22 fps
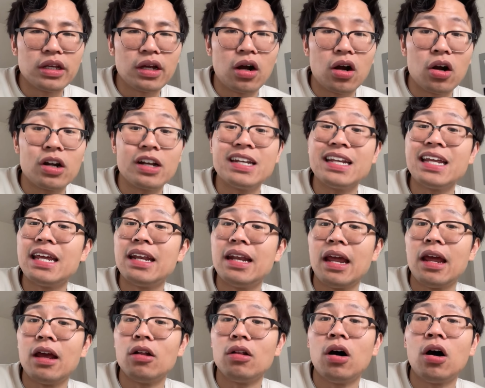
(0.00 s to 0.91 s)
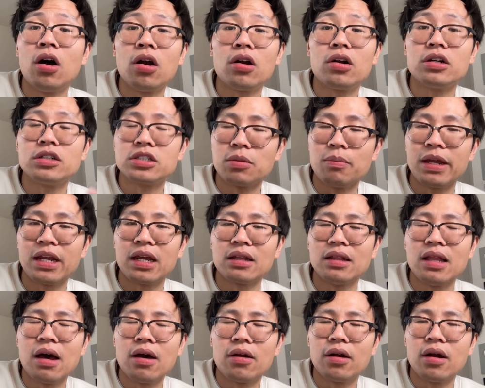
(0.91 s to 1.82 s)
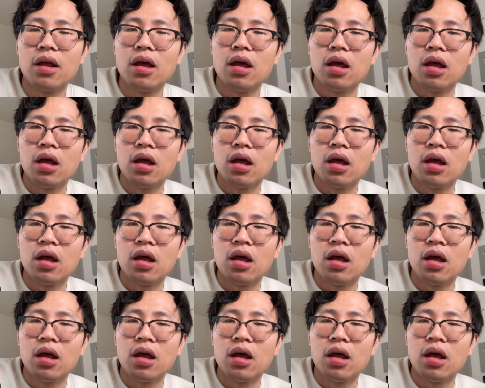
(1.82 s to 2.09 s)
hard and inhale harder to make it louder.